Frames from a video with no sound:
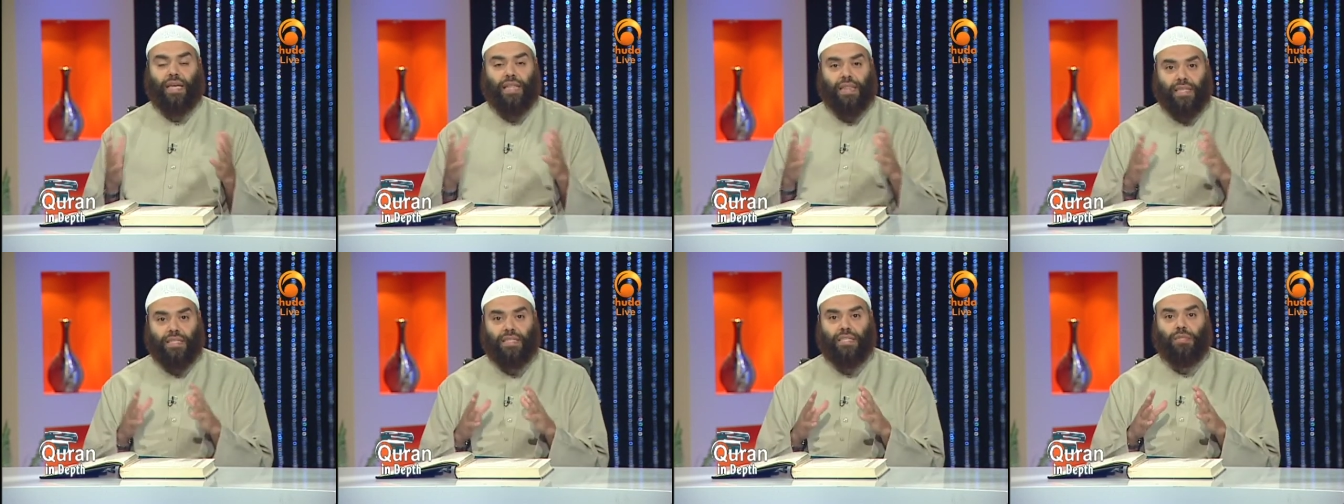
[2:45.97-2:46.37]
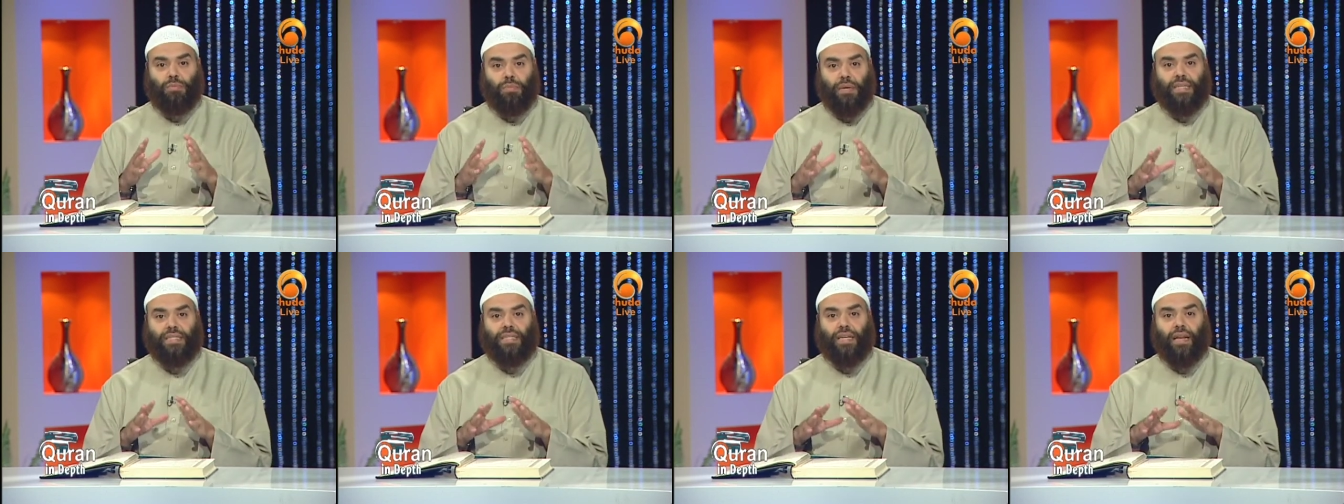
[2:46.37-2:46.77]
And this is
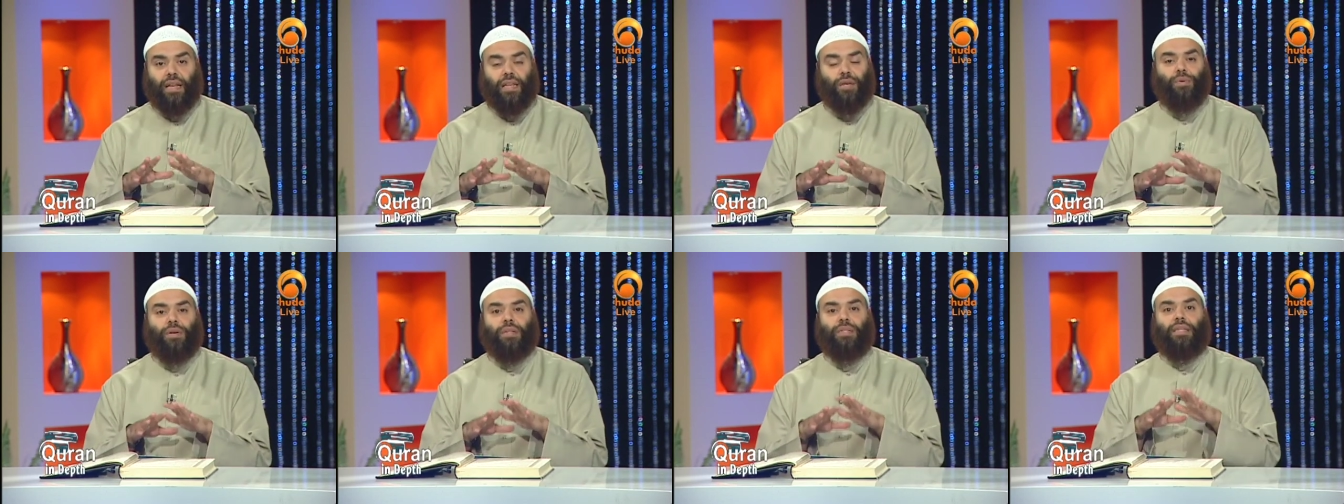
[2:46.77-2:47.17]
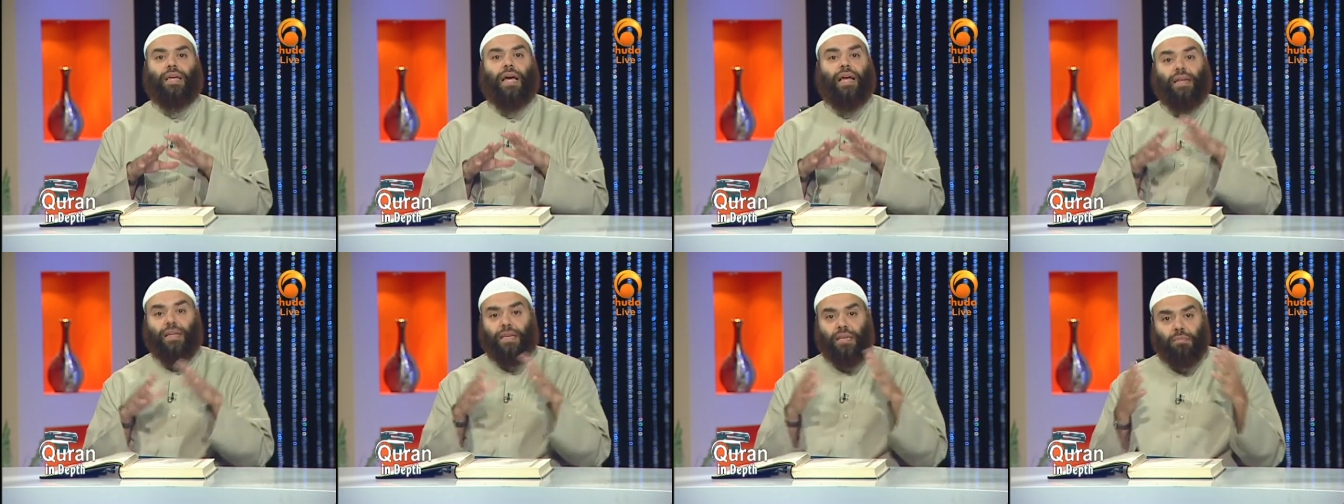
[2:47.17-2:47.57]
basically what
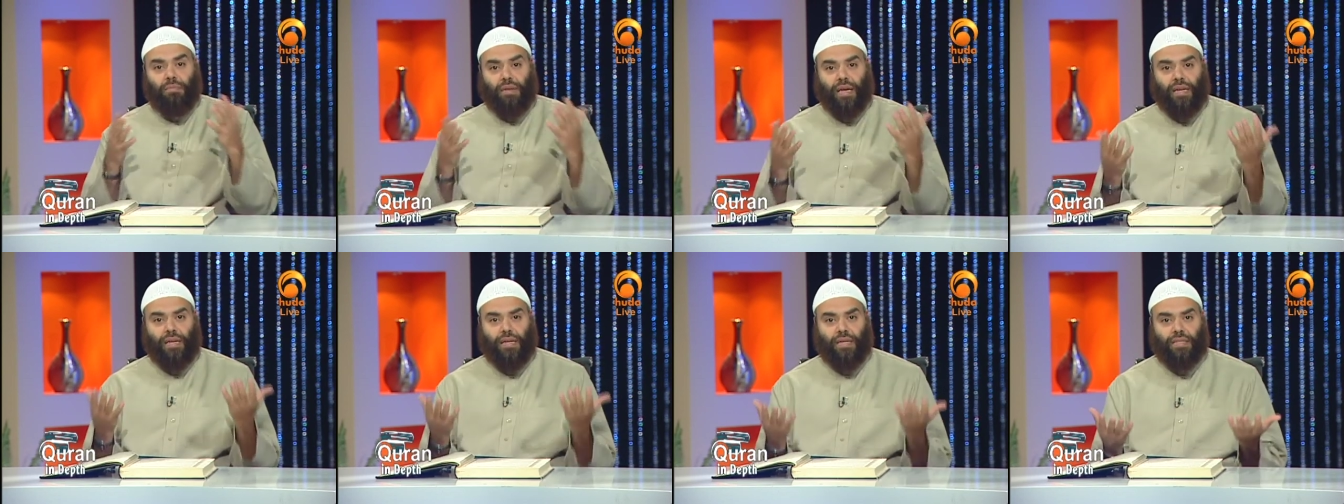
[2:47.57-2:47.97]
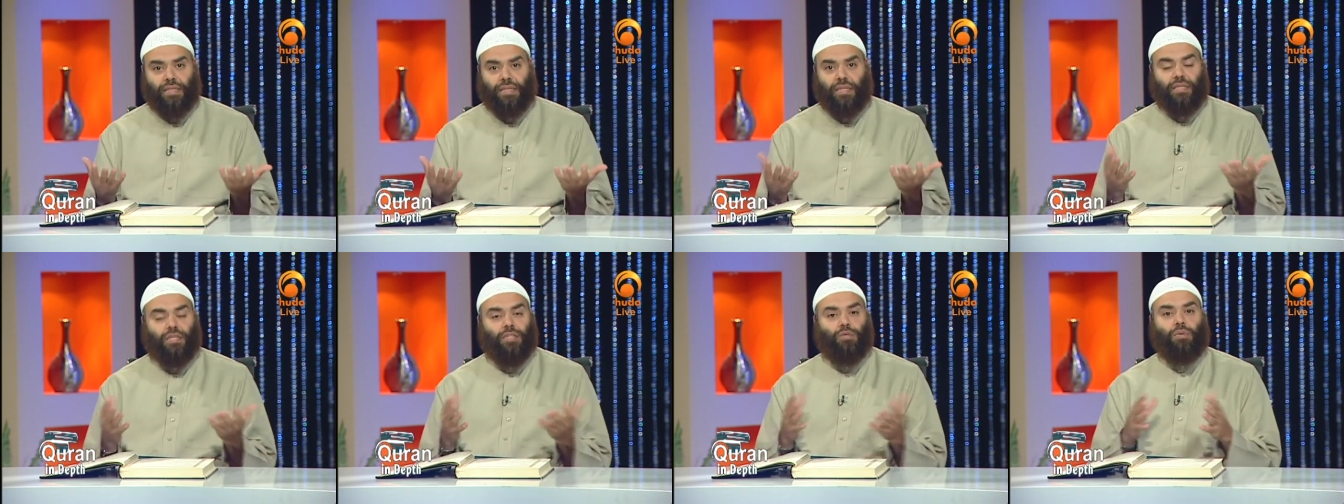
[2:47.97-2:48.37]
Al-Iman
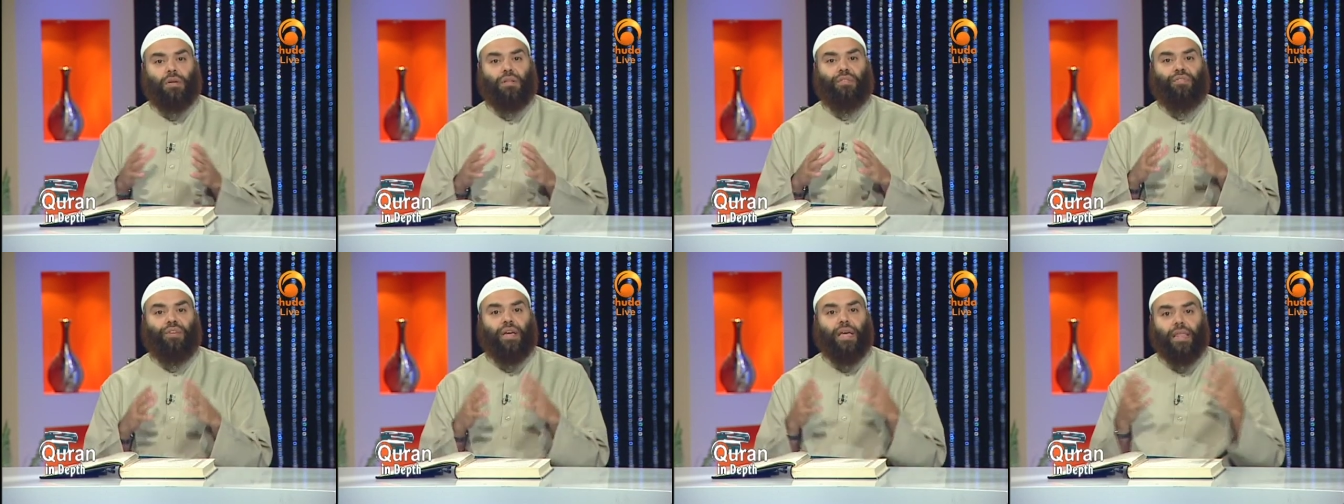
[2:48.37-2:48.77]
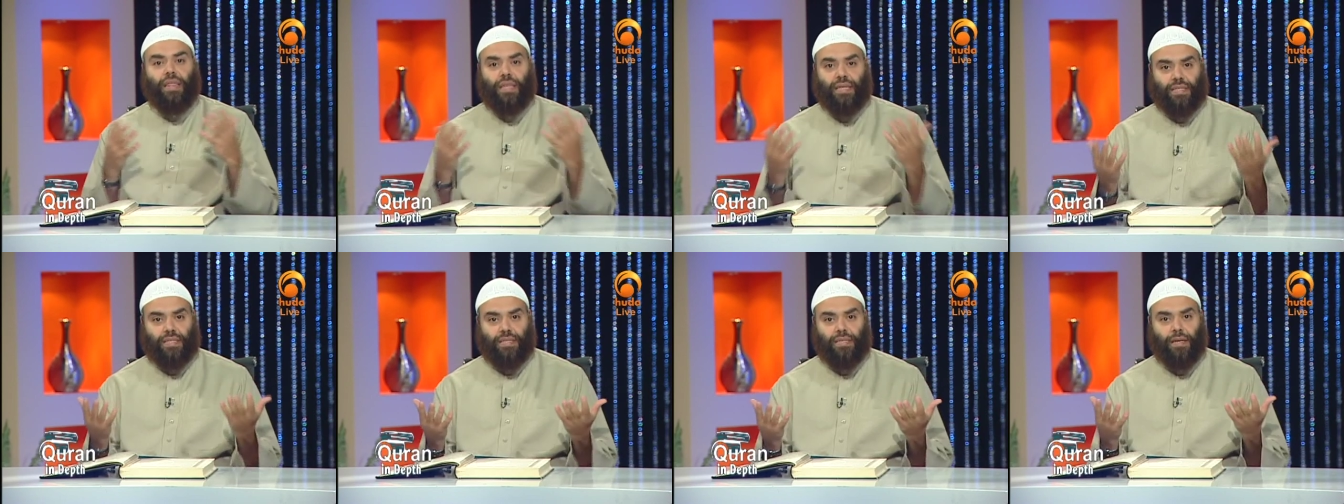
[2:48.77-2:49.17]
is. This is what
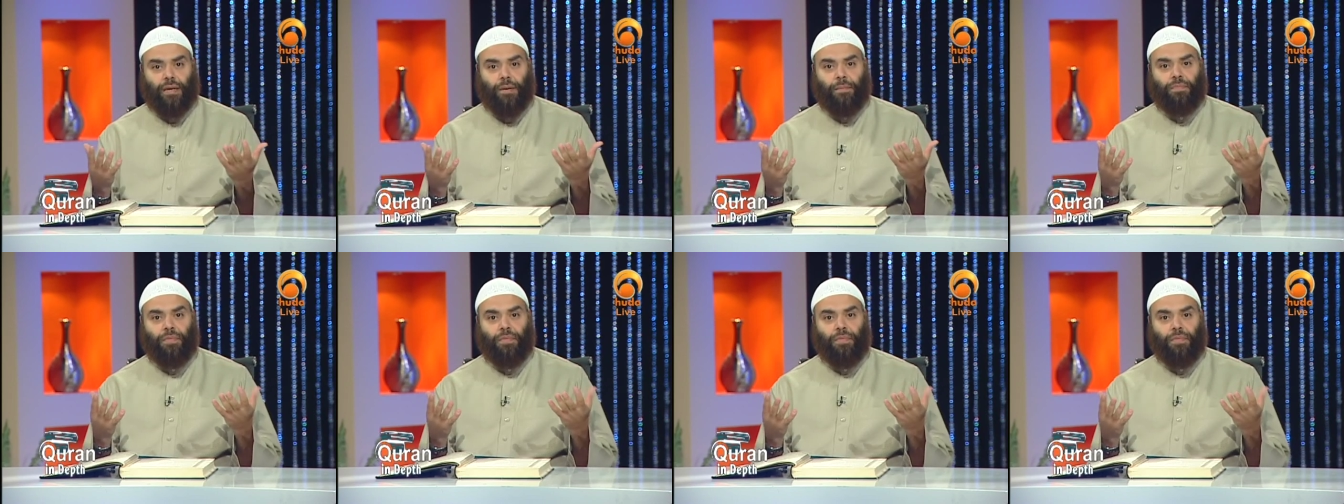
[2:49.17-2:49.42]
faith is.